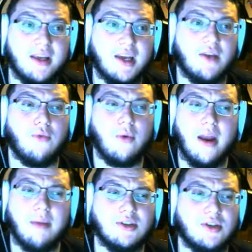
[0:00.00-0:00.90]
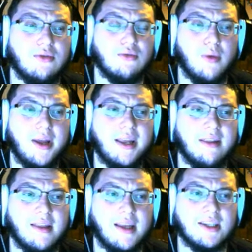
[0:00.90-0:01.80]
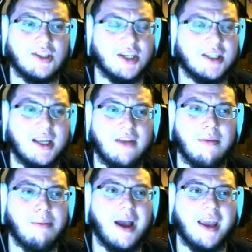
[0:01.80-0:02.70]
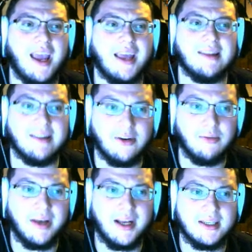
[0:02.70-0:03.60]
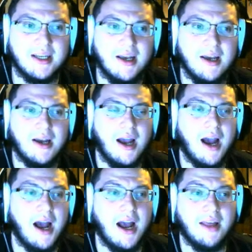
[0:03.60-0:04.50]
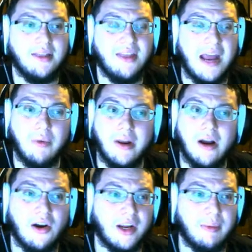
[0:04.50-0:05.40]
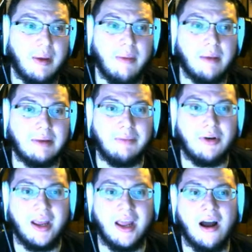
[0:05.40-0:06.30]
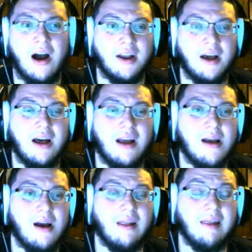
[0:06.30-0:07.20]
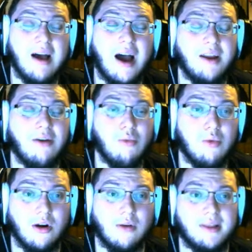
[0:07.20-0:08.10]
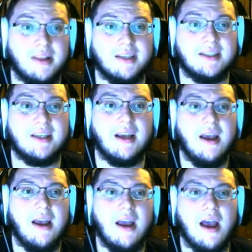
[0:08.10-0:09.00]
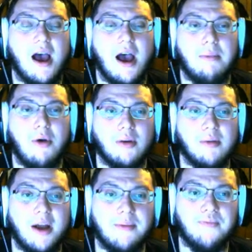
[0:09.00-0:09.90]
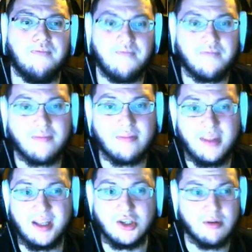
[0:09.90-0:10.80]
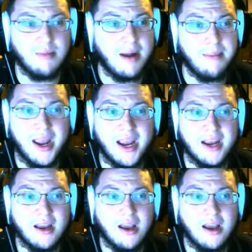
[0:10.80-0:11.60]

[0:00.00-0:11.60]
like if we're able to weaken things just even by a little bit, then we are going to be able to put on a lot of work with this Pokemon. So one of my main